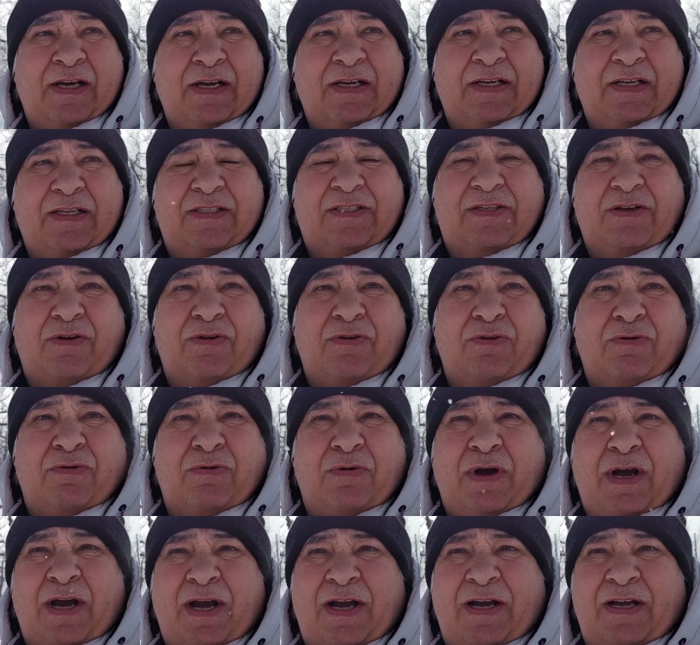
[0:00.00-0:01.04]

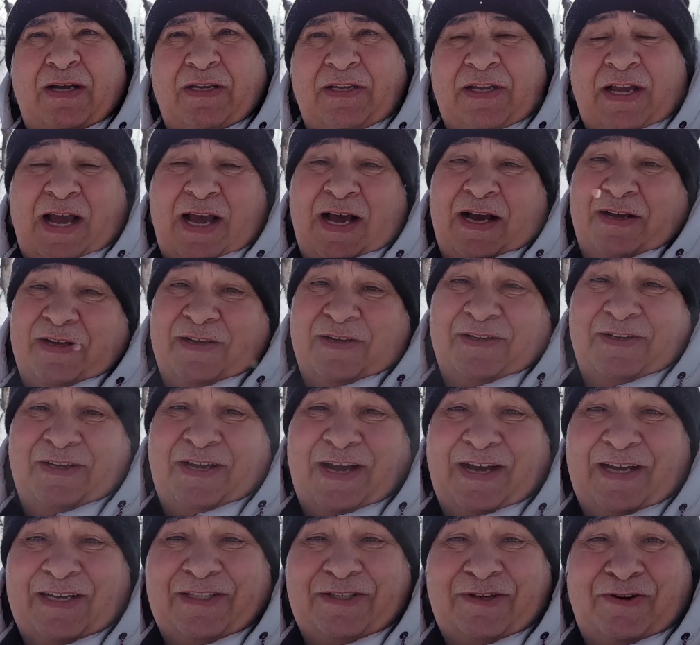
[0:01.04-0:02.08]
So yeah,
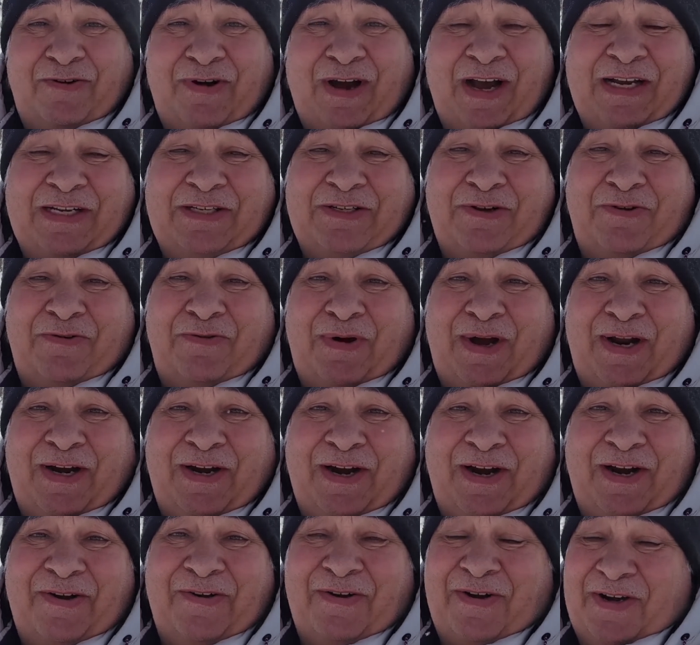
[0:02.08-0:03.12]
so ISO
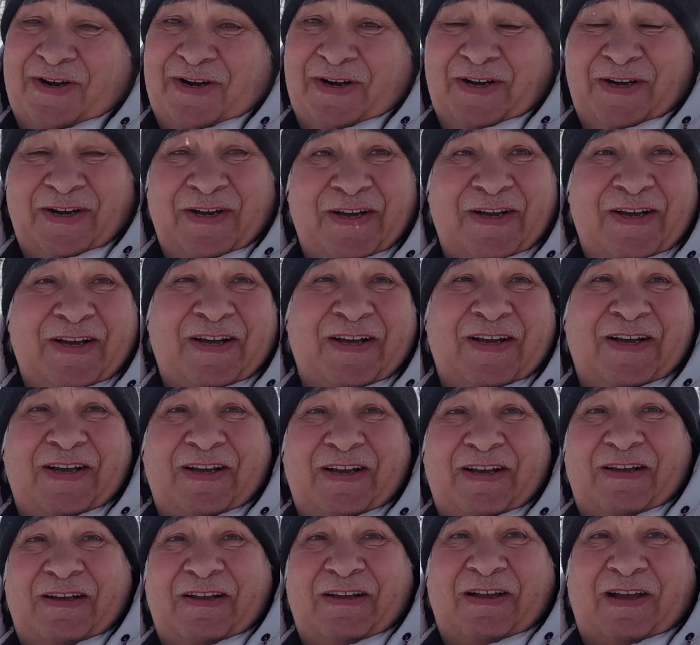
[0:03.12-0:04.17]
100.
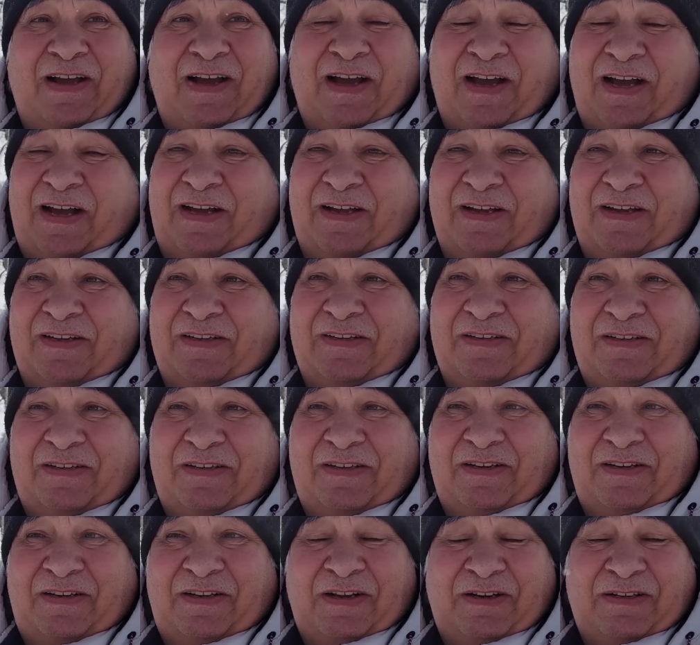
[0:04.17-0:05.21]

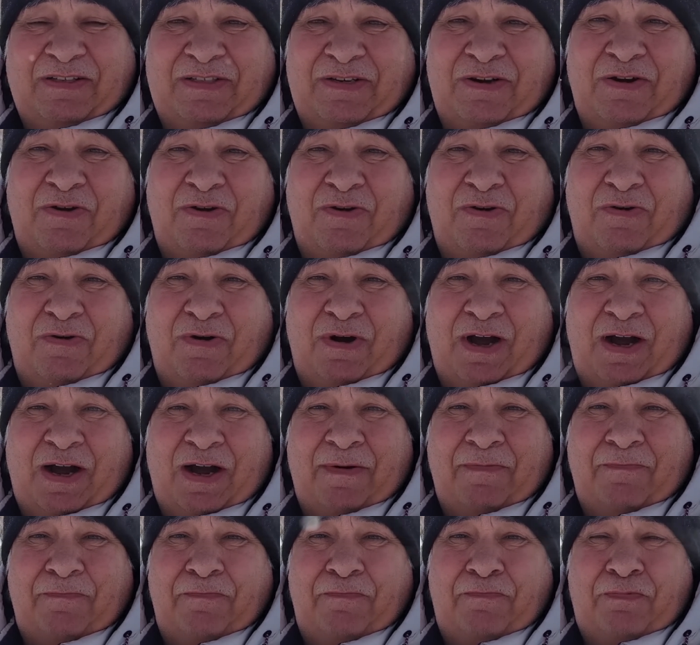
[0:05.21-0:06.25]
There's
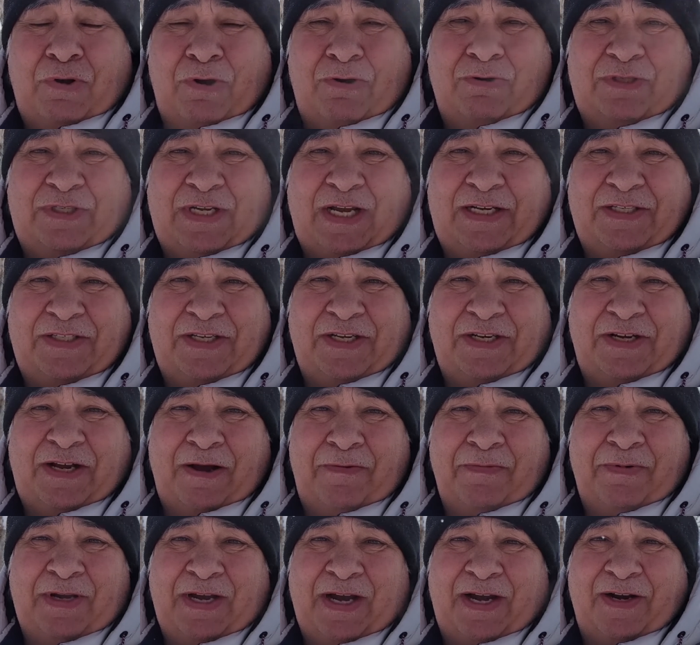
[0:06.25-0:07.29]
no processing
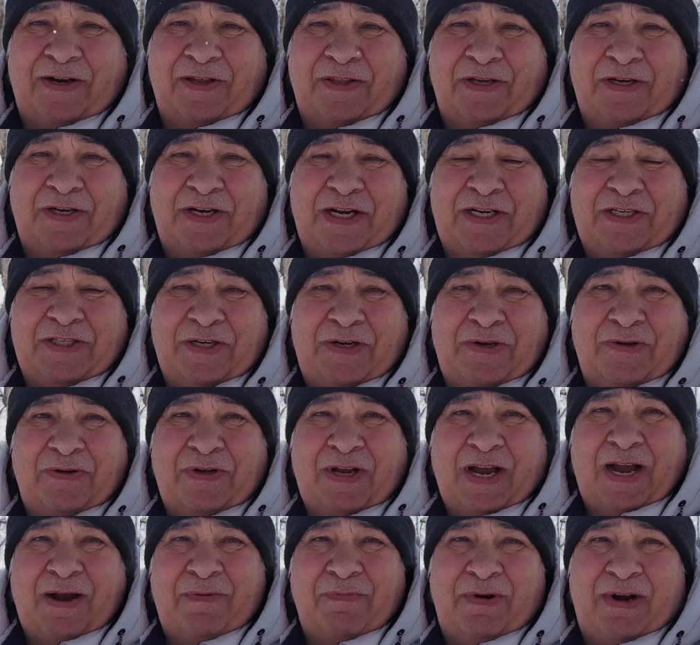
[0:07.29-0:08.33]
coming out of the digital
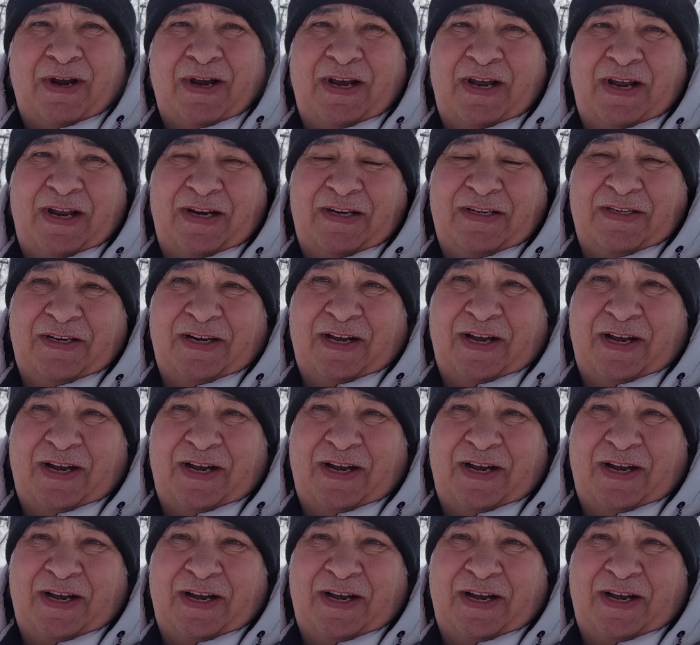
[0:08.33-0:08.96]
camera, and